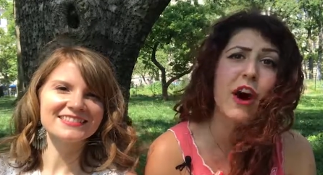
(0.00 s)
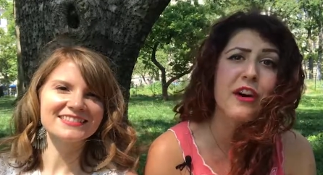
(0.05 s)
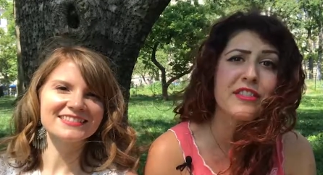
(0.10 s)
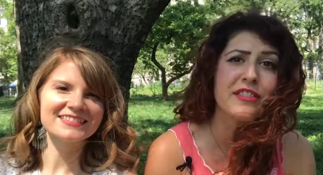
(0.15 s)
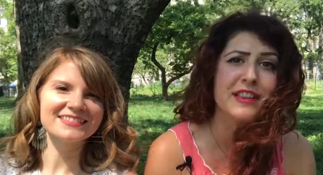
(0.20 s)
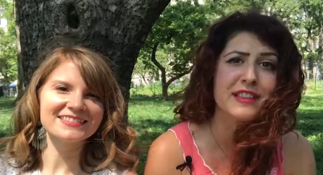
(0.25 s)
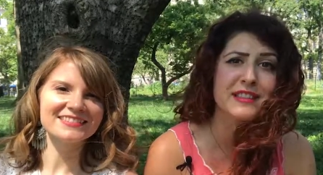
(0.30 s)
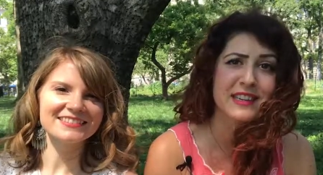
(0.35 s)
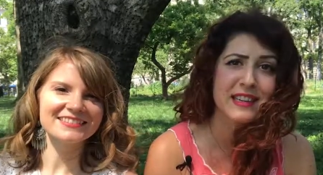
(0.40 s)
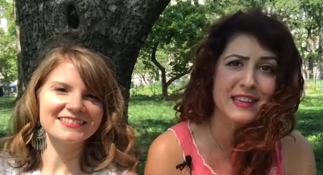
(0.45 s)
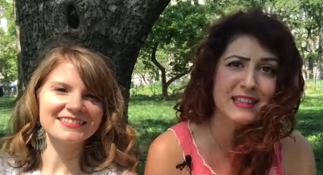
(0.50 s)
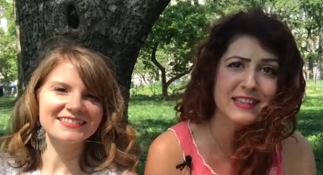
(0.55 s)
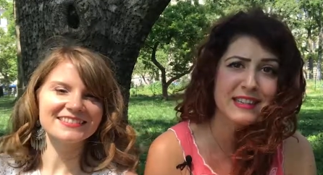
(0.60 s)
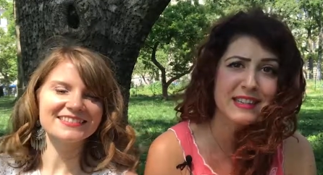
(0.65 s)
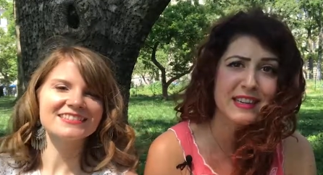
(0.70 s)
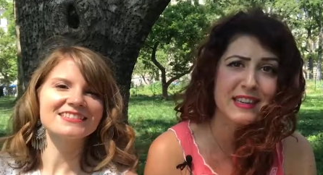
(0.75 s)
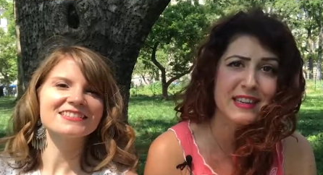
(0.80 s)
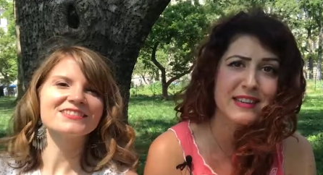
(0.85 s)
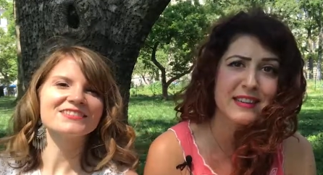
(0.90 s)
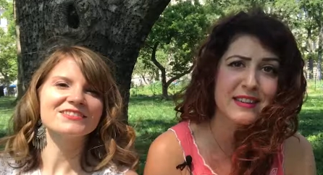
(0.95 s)

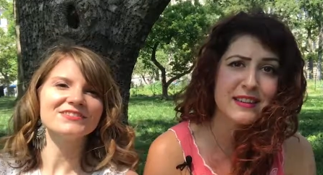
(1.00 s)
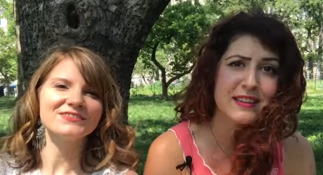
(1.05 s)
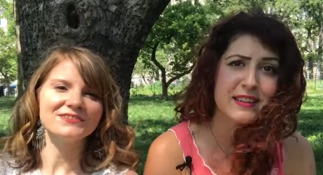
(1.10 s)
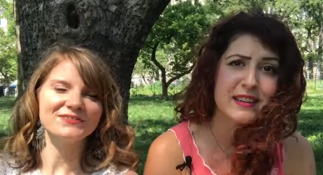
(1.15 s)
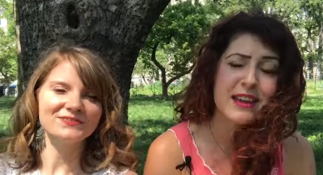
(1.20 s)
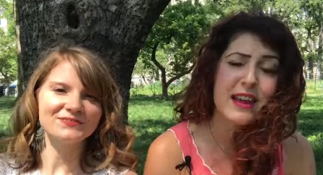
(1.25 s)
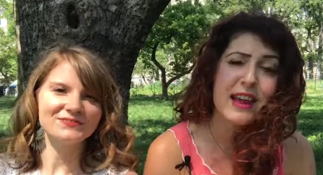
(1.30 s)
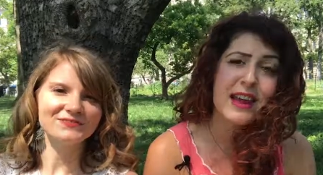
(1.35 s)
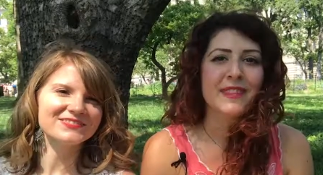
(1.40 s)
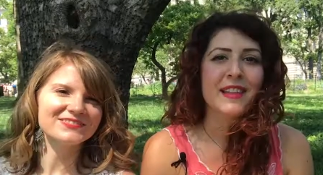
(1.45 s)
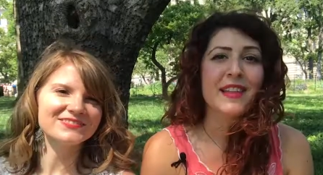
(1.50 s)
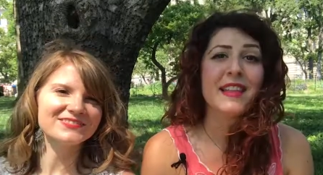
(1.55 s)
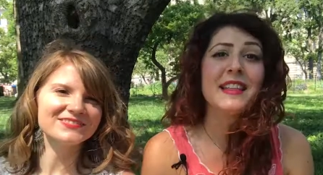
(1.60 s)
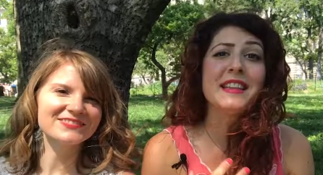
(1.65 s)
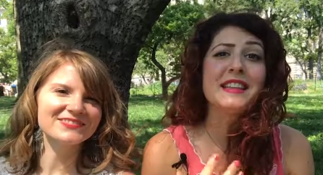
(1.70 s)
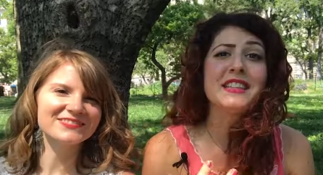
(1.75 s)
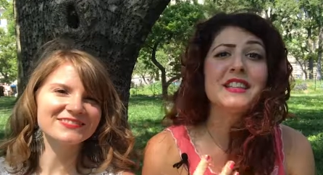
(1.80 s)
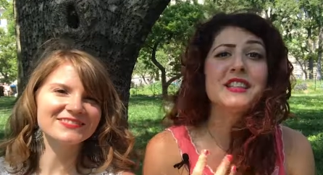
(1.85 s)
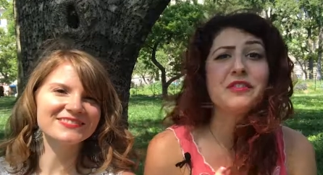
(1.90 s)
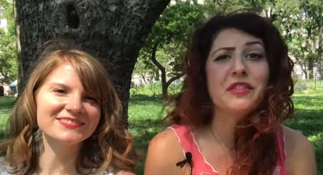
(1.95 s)
Speaker 1: authenticity. Now,
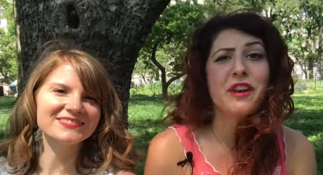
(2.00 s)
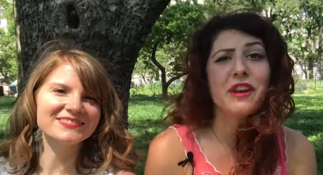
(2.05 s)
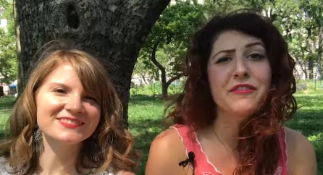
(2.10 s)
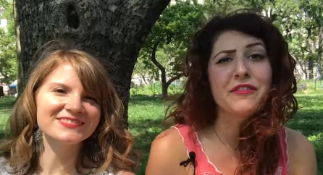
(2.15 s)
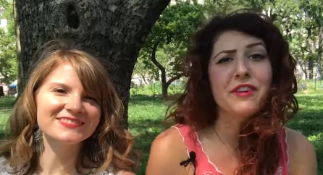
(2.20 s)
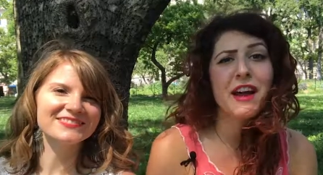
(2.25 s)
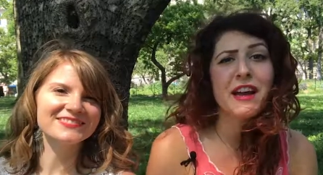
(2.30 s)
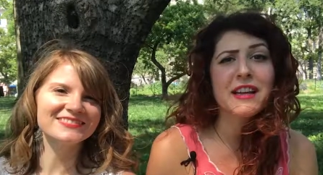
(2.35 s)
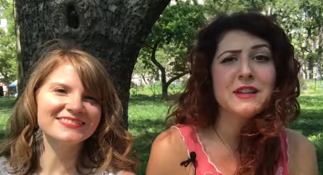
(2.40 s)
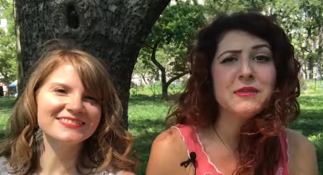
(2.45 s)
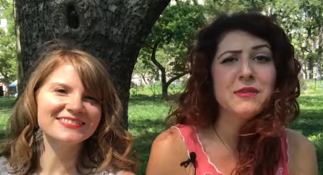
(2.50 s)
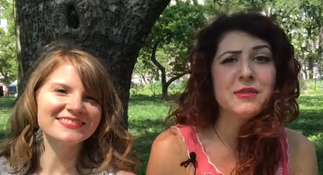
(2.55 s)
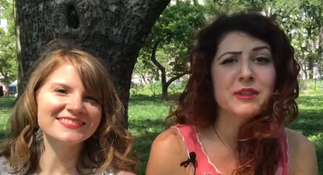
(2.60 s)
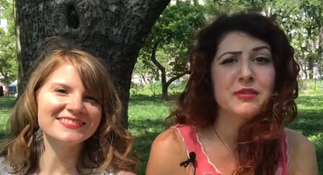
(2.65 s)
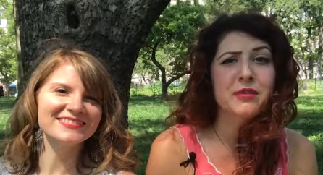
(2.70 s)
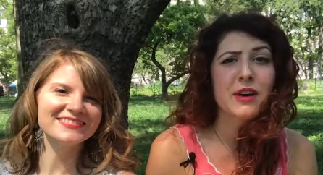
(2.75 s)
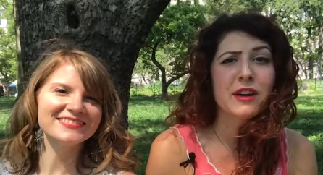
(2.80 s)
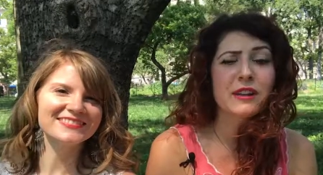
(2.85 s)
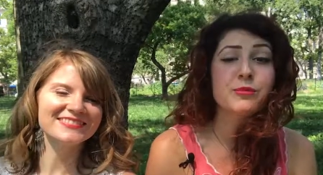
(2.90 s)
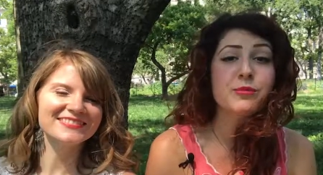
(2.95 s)
this is great for anyone
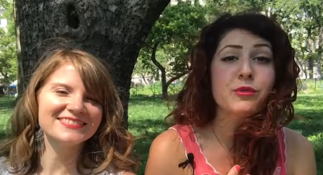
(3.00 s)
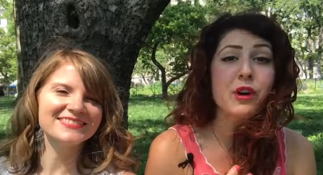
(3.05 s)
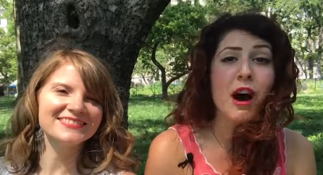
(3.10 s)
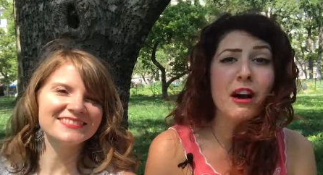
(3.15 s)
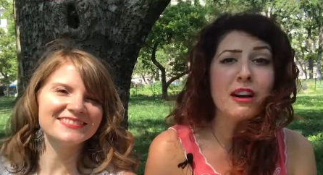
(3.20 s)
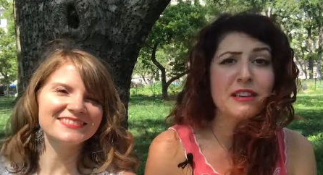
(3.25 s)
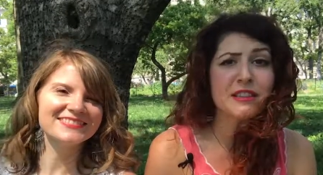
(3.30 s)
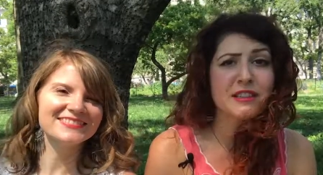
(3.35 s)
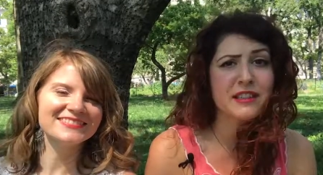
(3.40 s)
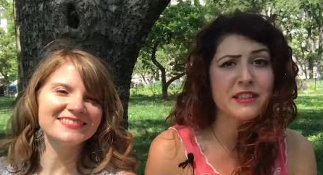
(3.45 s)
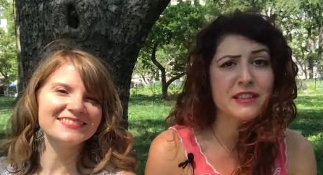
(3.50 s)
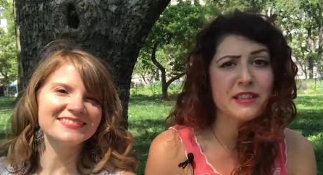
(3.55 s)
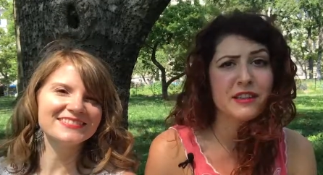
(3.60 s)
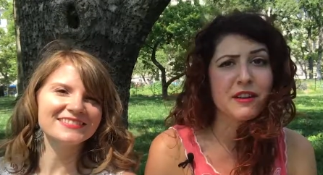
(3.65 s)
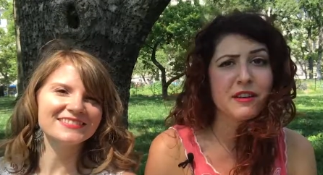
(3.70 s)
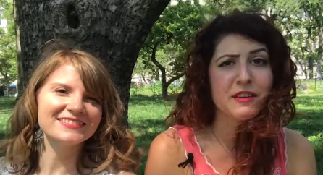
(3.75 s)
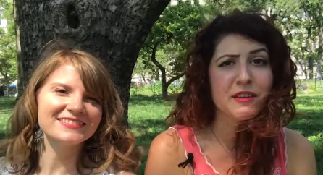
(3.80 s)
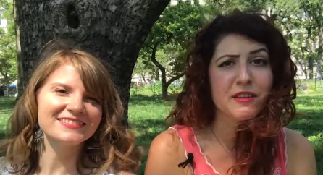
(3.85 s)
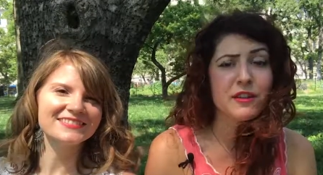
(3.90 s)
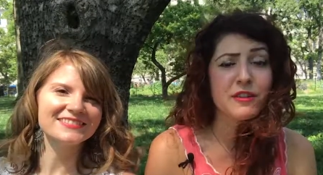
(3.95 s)
who has blockages
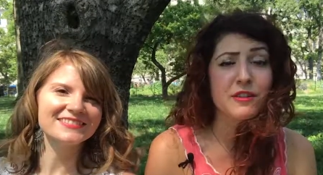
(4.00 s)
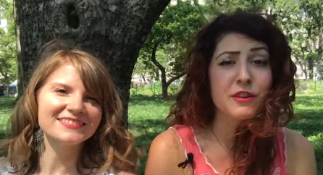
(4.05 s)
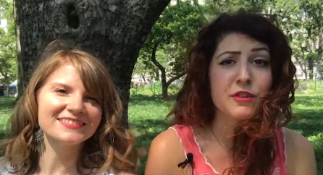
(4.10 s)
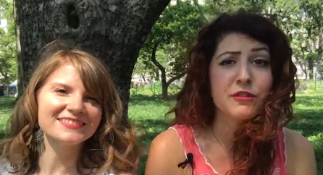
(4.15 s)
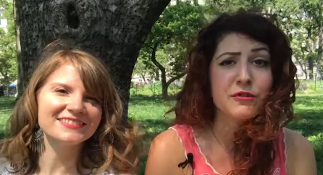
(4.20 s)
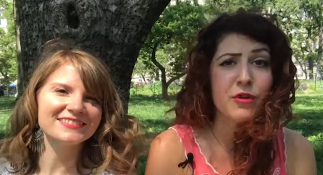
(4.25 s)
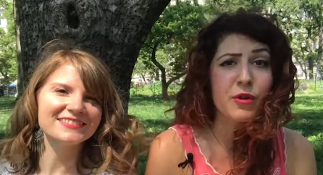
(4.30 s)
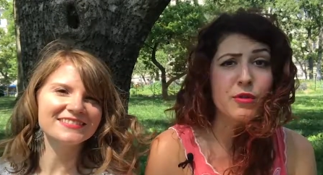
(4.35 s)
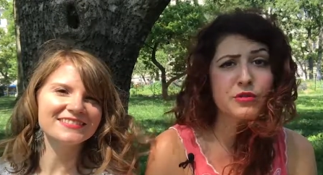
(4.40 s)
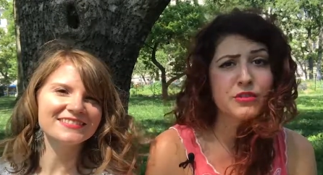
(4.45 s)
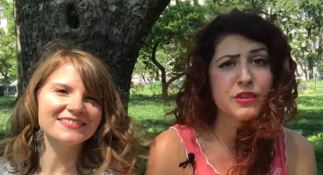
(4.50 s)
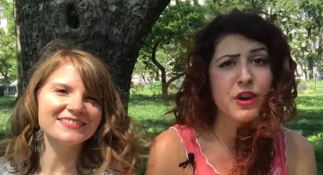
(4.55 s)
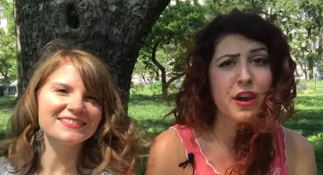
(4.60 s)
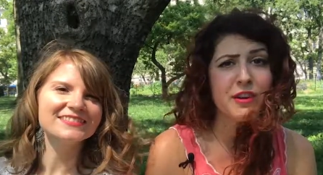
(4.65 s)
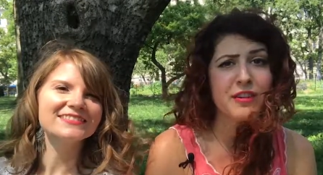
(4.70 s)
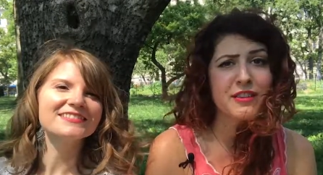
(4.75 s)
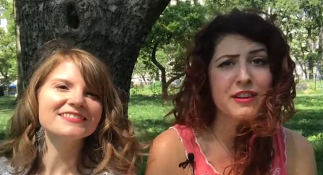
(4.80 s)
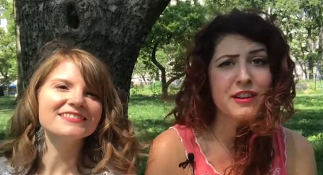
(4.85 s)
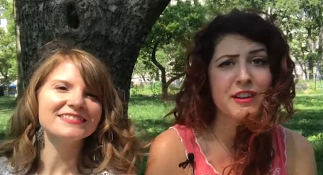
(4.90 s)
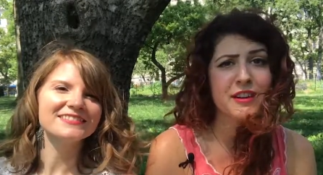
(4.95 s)
in their throat
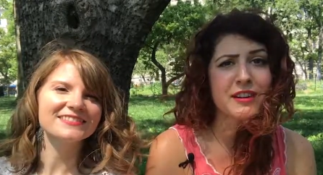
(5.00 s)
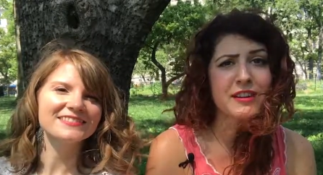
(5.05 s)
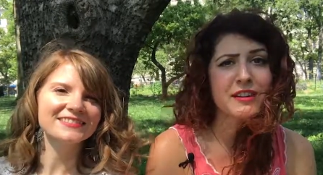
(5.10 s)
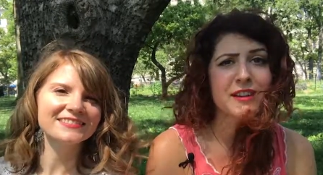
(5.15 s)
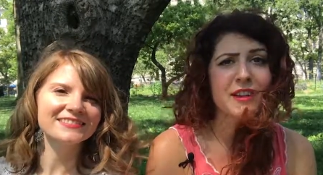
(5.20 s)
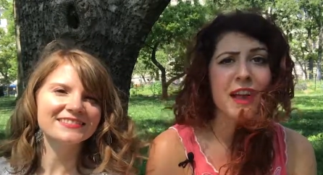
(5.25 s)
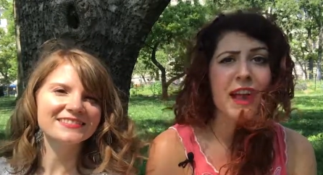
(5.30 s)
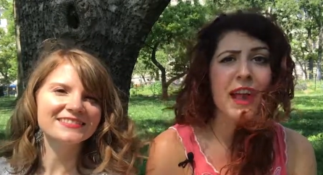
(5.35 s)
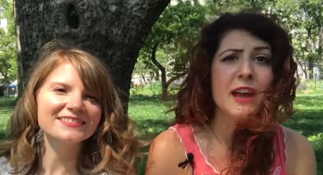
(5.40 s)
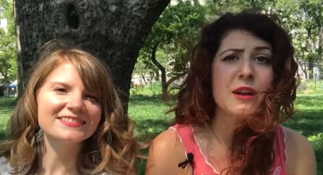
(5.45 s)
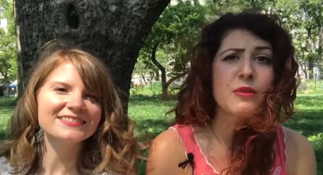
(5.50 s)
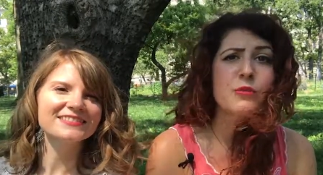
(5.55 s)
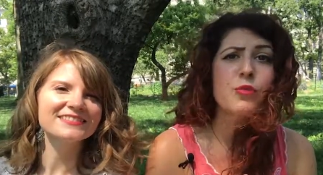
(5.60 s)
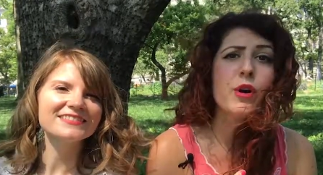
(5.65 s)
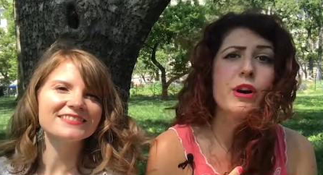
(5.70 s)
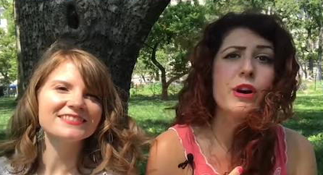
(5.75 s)
chakra and